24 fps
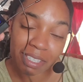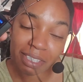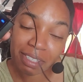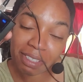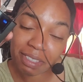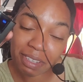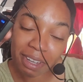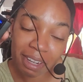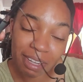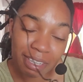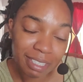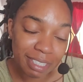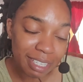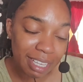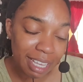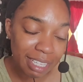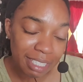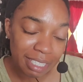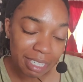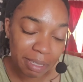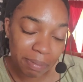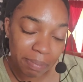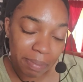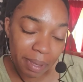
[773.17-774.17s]
Not
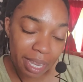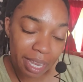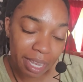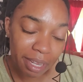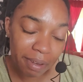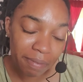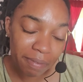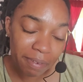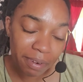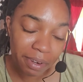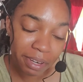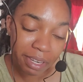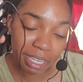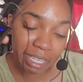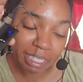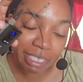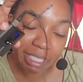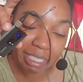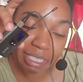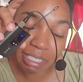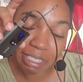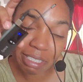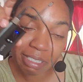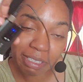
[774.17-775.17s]
getting paid for
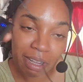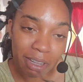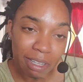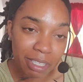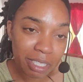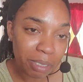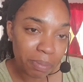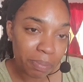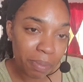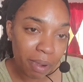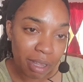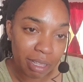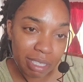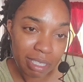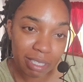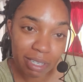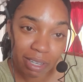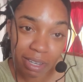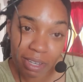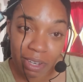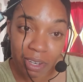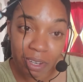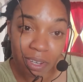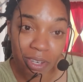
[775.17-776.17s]
this, is not sponsored
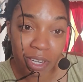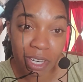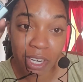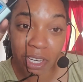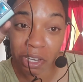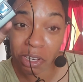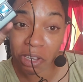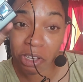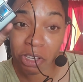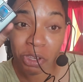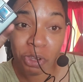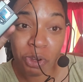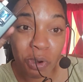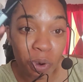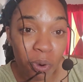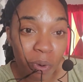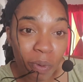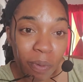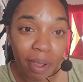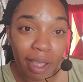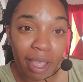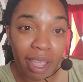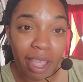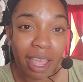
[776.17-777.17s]
in no
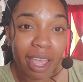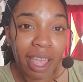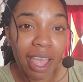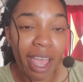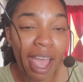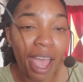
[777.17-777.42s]
way.